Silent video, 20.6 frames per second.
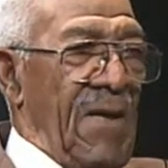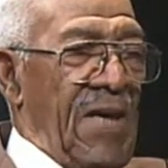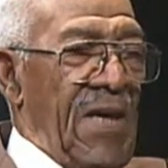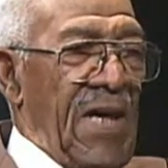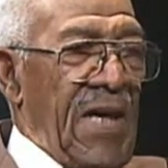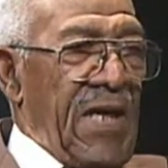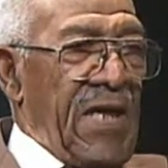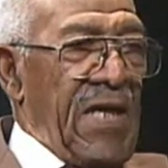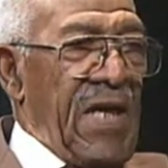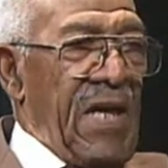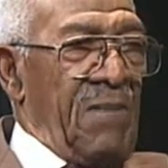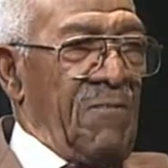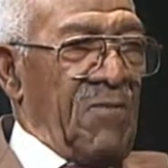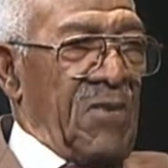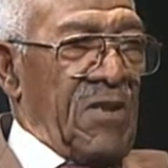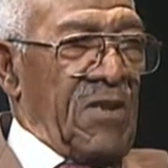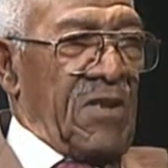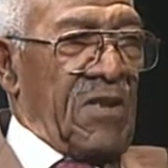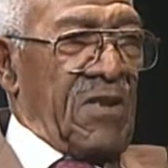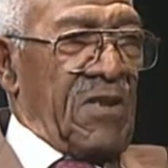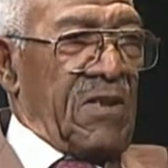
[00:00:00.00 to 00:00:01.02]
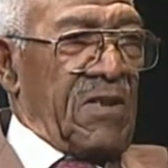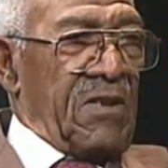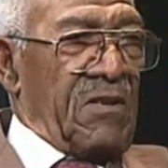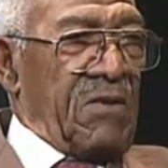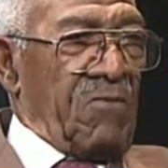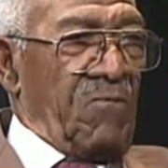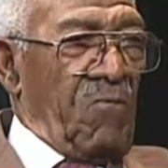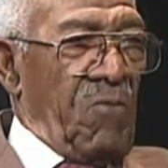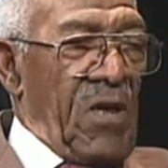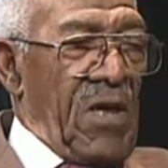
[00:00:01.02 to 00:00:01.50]
I came to
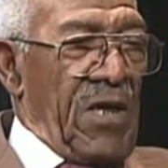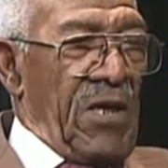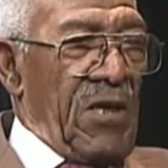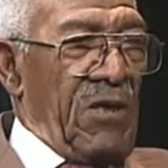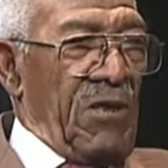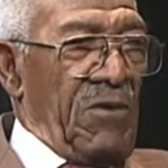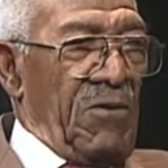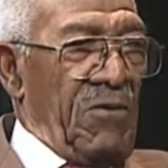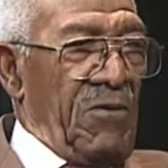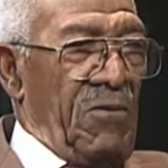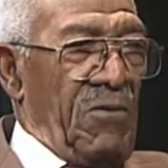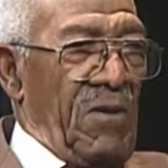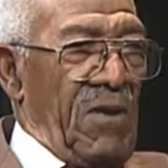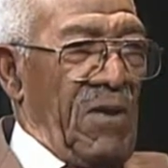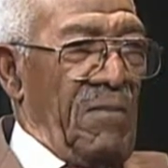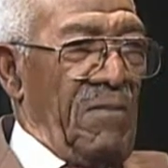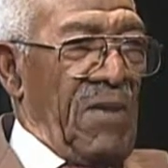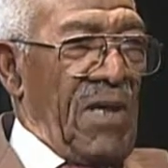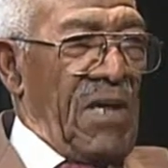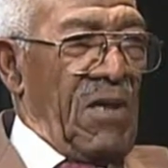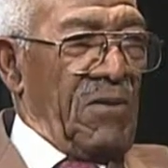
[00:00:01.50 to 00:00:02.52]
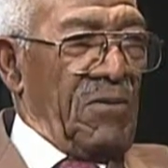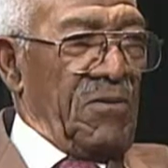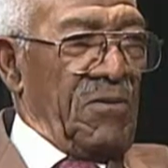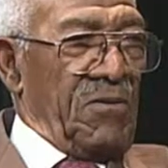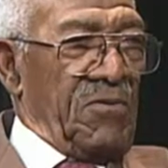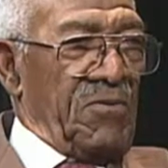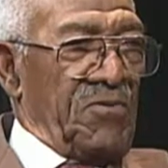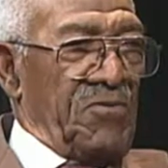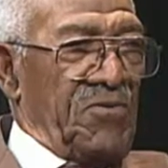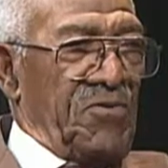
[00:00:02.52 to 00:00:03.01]
Waterloo about,
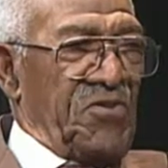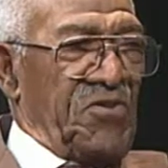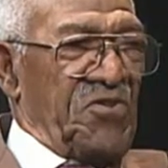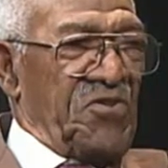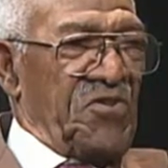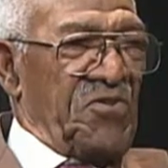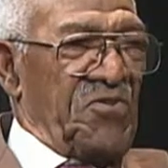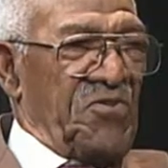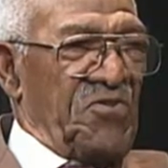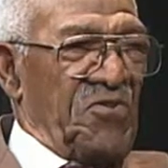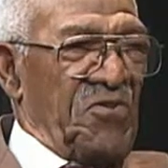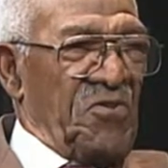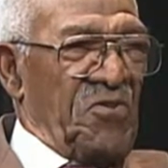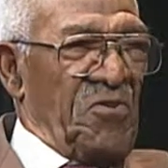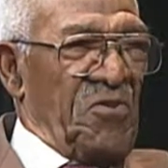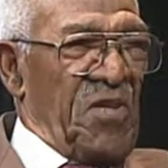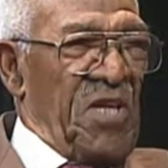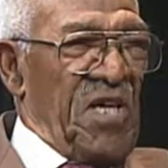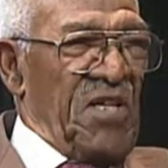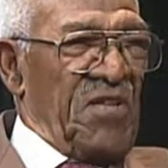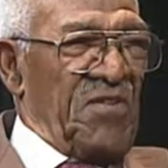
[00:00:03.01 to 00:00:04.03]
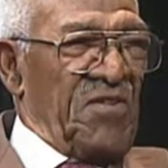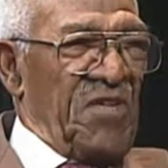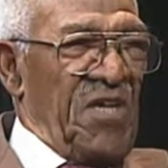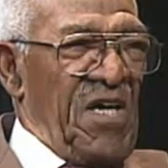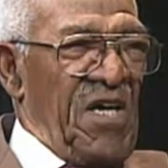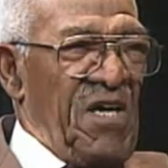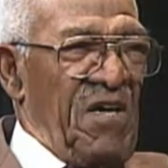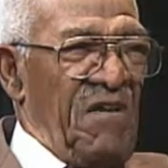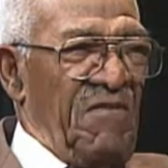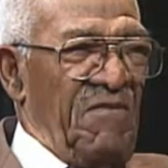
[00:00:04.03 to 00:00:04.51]
I'd
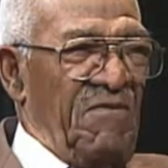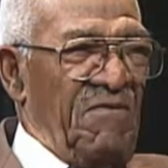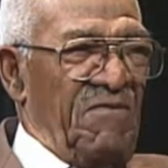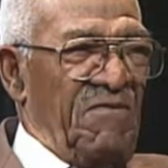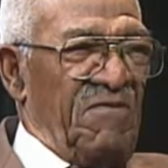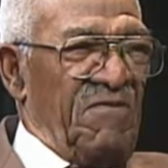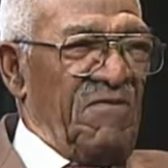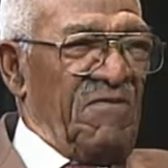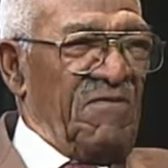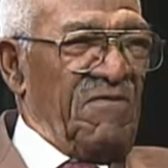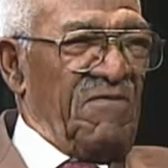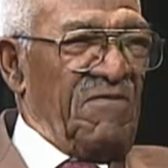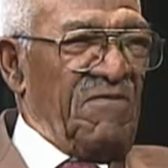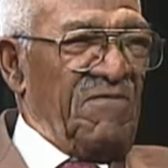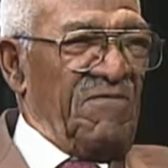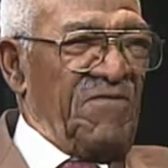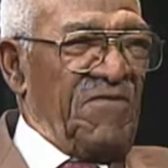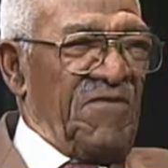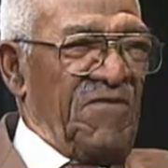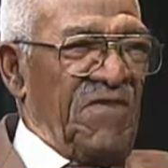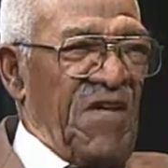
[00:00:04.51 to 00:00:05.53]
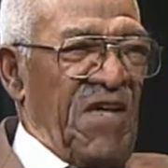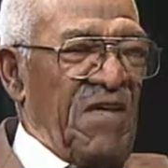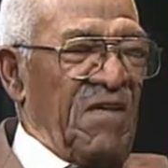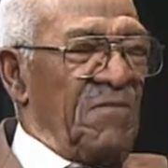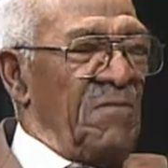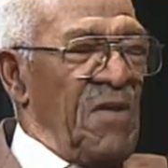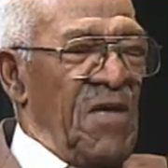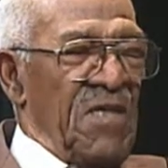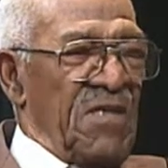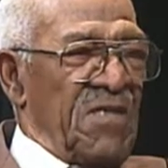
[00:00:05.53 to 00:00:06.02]
say 6
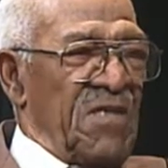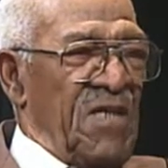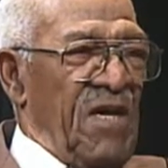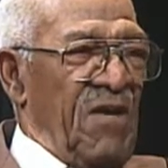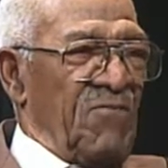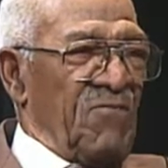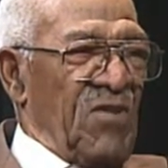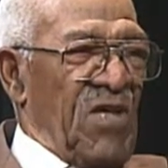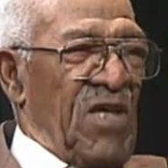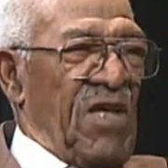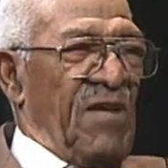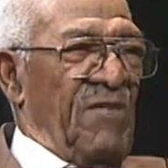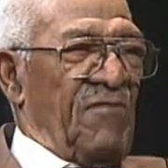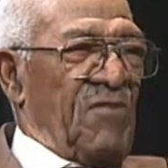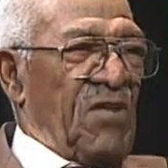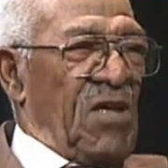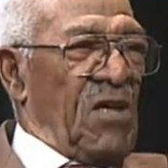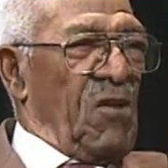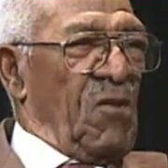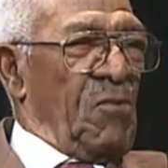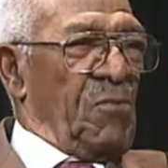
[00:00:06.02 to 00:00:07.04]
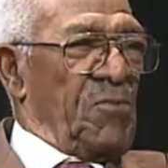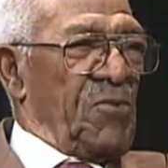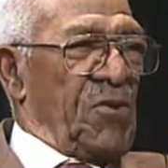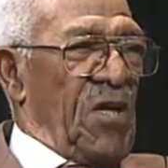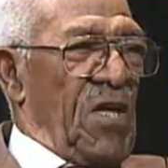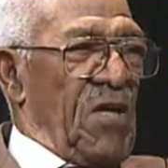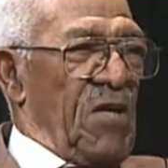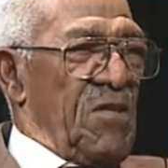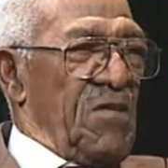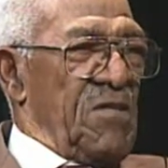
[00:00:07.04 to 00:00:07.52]
months after I left the
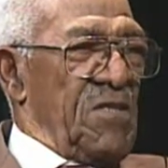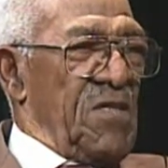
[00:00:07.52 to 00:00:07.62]
Globetrotters.